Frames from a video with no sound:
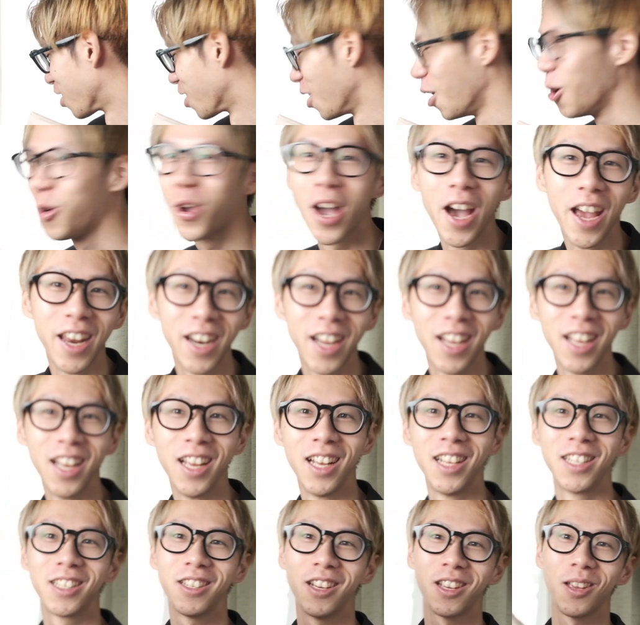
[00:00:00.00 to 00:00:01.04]
go?
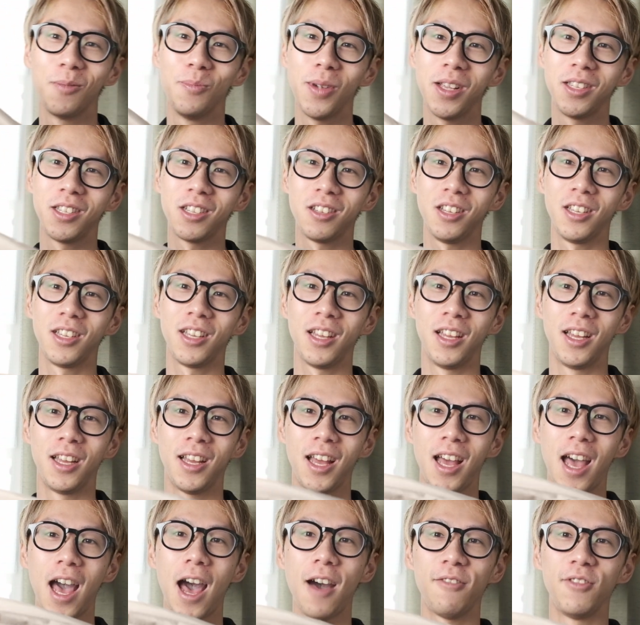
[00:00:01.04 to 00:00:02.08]
So I can basically
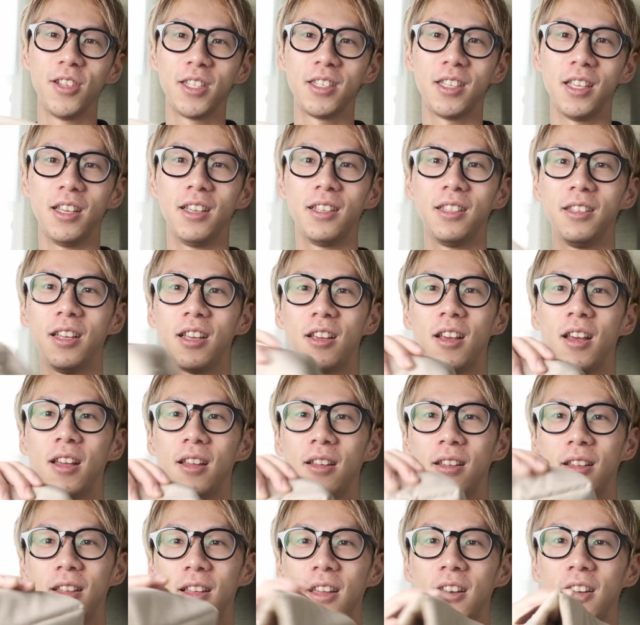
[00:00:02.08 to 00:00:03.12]
have this like
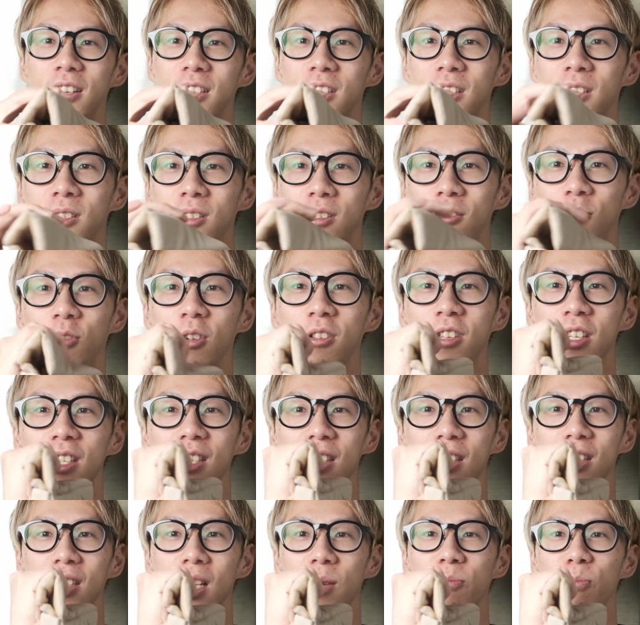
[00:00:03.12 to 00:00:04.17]
in a really
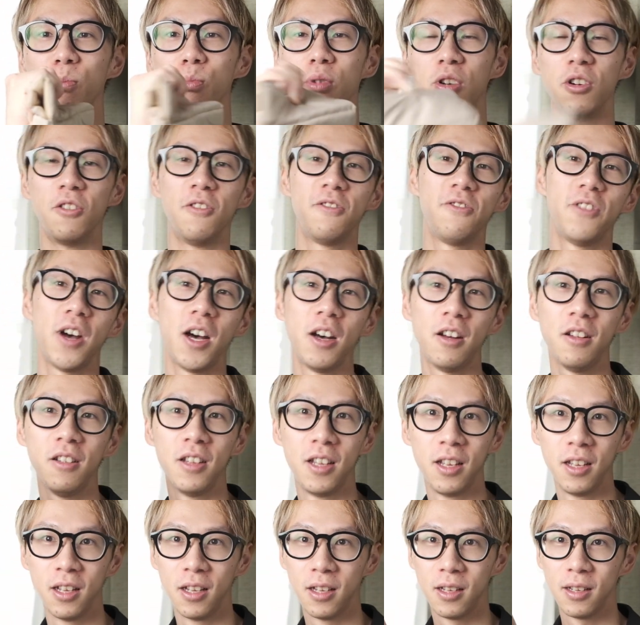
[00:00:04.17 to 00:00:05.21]
slim profile,
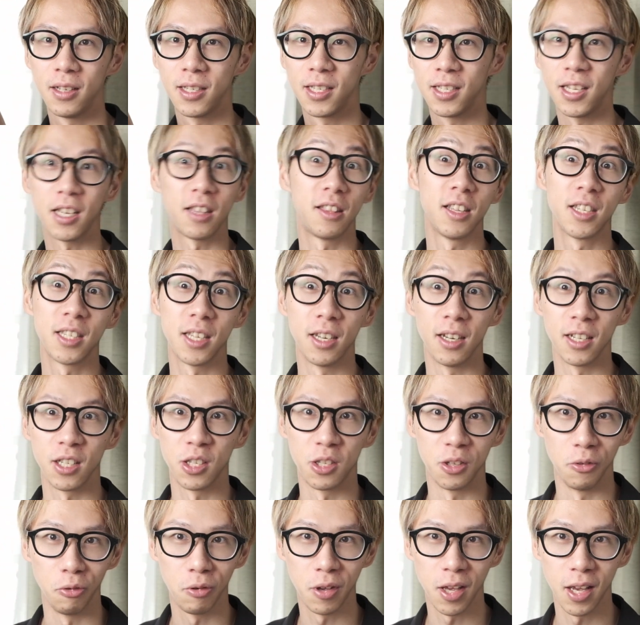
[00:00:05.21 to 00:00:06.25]
stick this in a
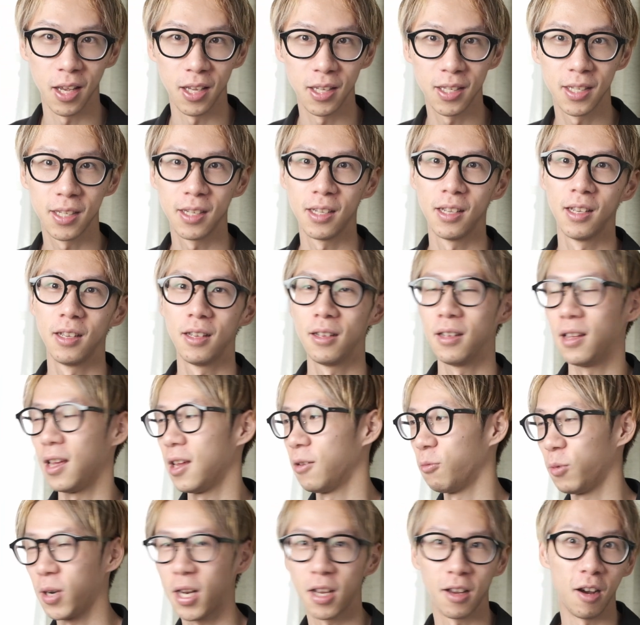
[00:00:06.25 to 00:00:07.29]
suitcase,
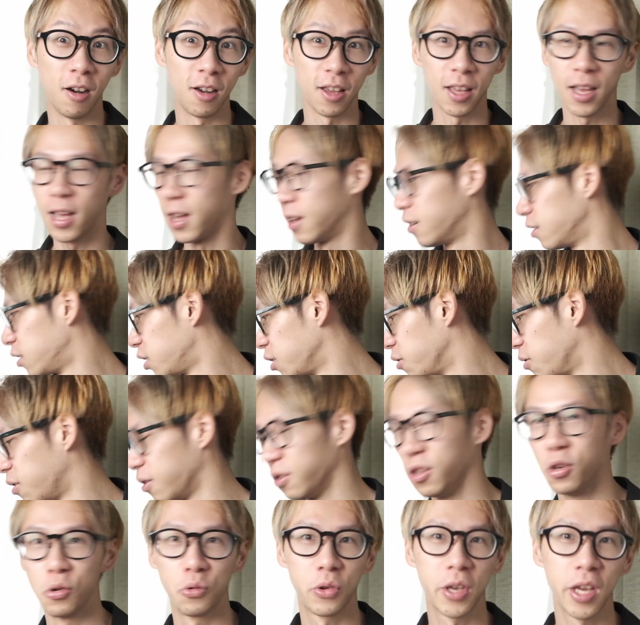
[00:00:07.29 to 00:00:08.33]
and when I get into a
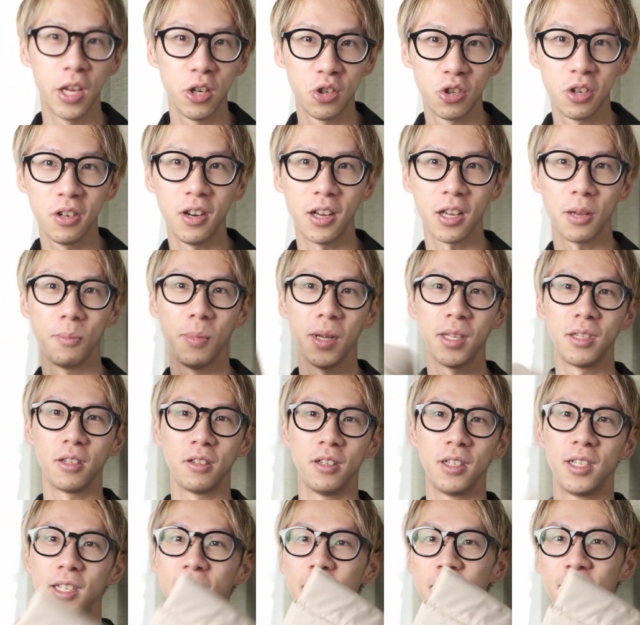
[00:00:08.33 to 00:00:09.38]
location, I can
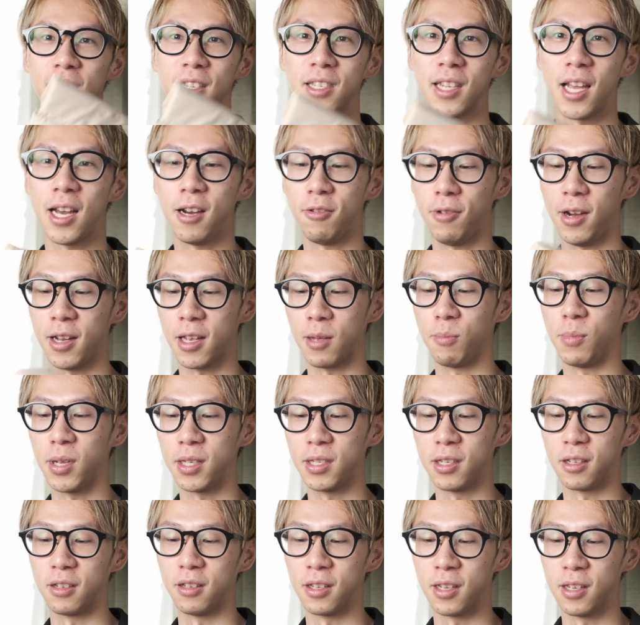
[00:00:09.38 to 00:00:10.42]
basically take this out. I can
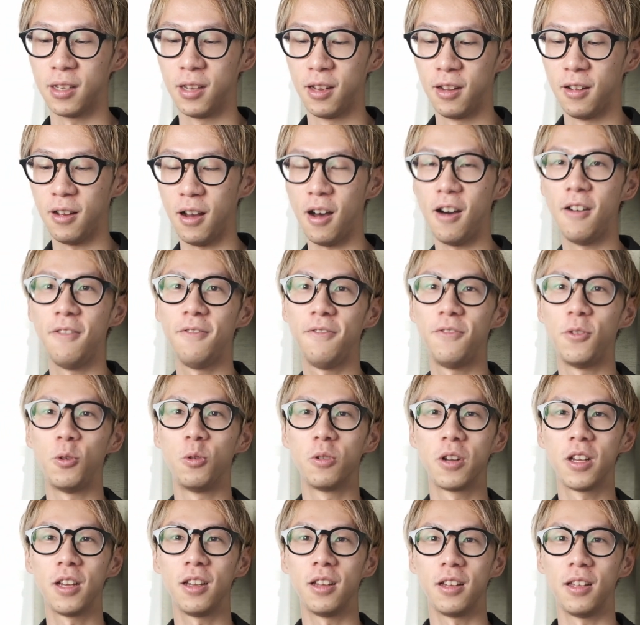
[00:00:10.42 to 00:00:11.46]
basically
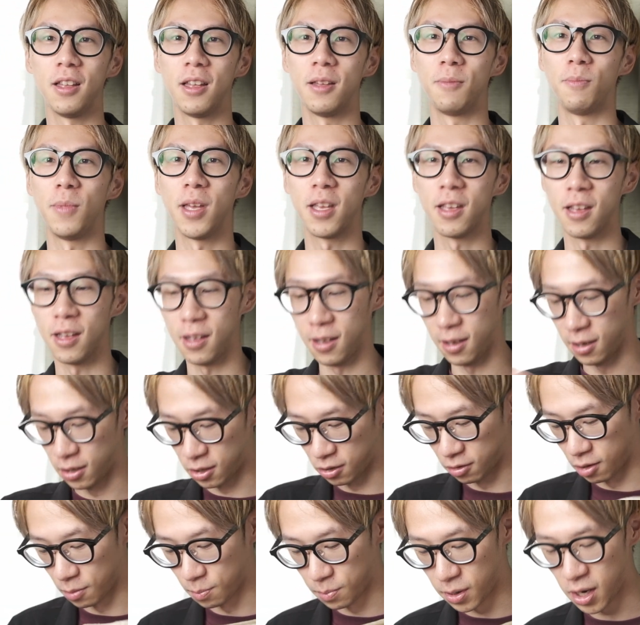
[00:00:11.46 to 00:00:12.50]
unfold it and make it
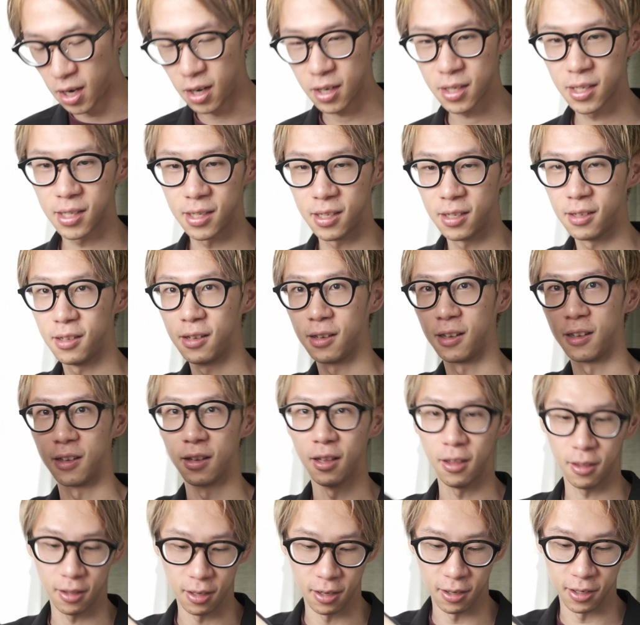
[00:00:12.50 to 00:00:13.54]
into a box,
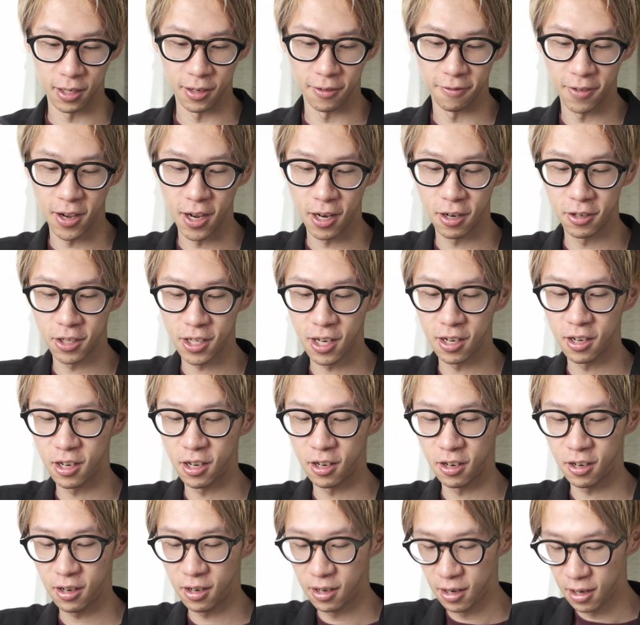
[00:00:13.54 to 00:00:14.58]
get the dividers in
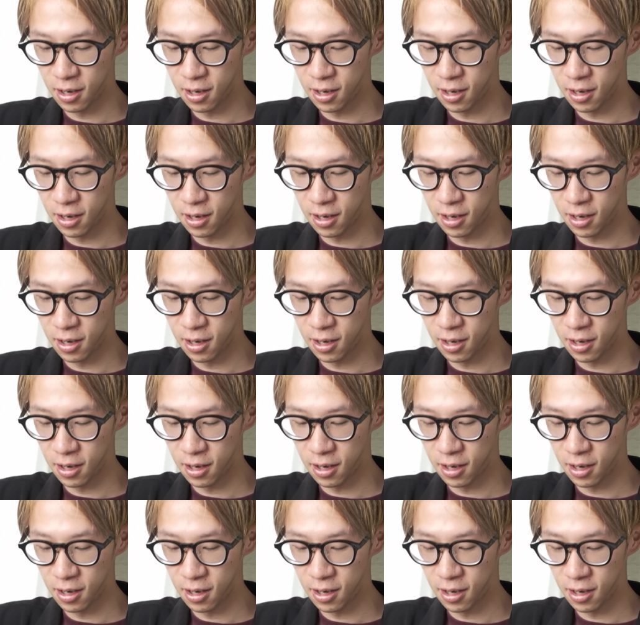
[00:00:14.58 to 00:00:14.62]
here,